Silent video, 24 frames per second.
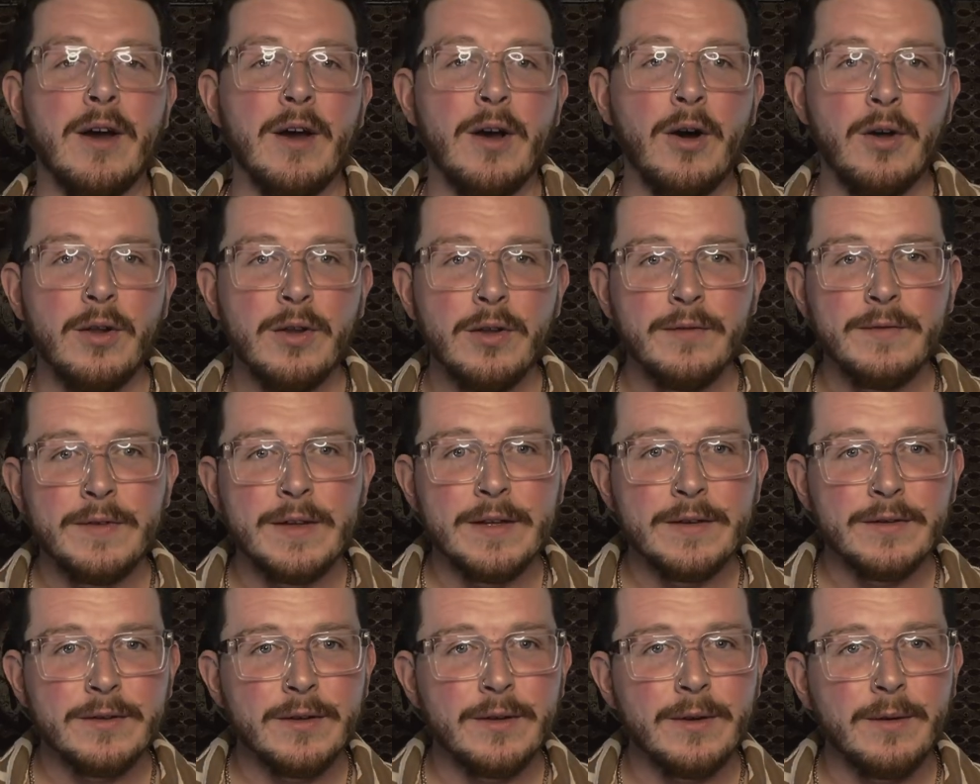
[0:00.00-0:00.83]
all of
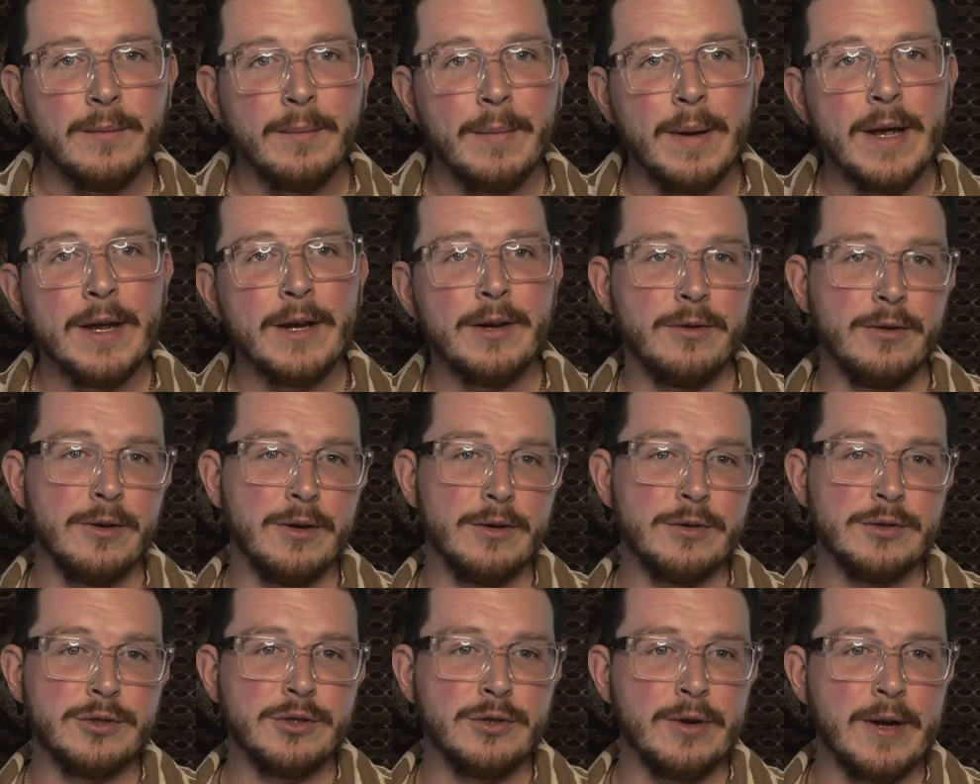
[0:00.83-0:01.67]
these little
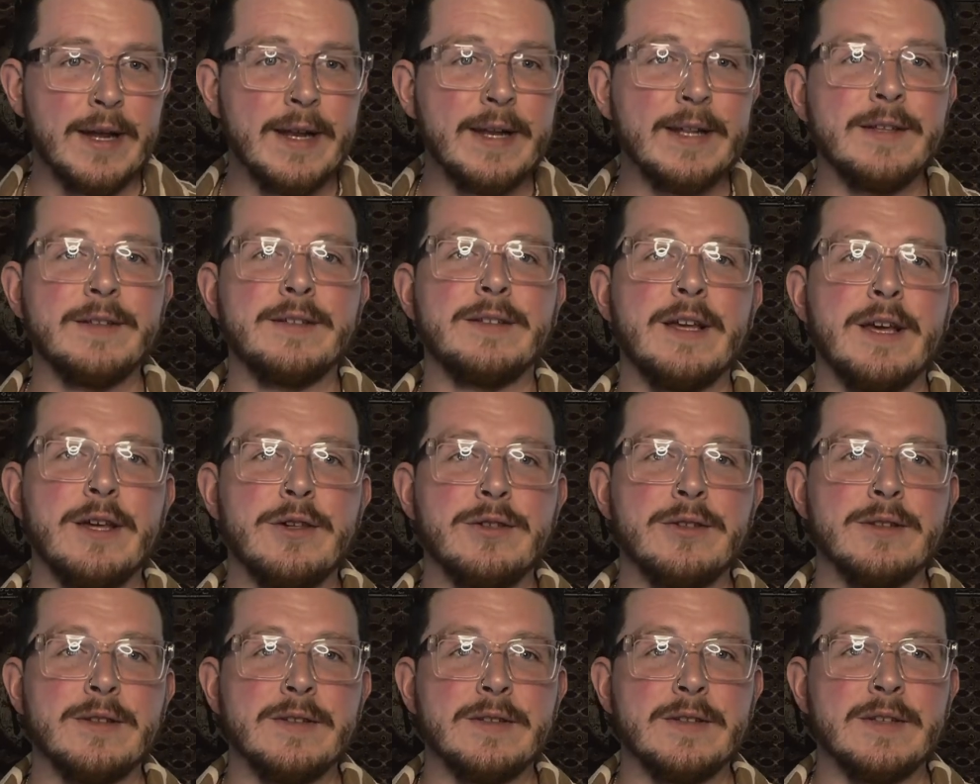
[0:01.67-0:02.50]
micro training
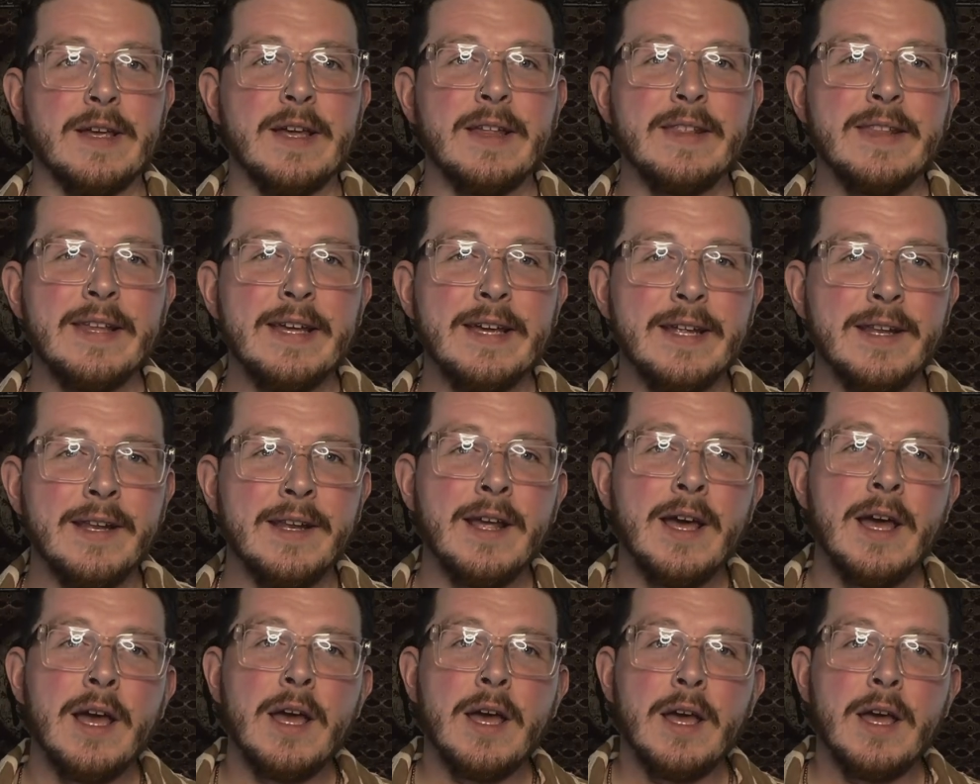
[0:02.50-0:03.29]
sessions, and then